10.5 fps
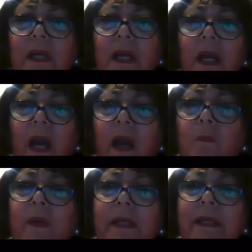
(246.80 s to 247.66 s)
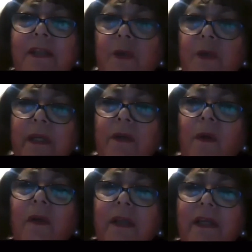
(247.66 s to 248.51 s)
And we need to
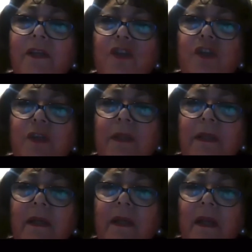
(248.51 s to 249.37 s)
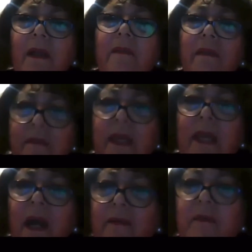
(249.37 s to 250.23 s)
acknowledge that they
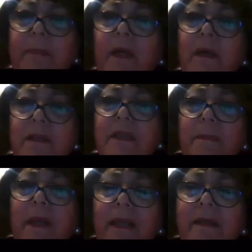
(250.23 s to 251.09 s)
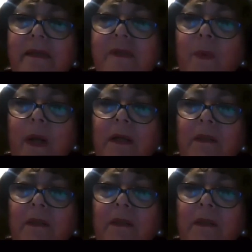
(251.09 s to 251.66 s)
have a part to play as well.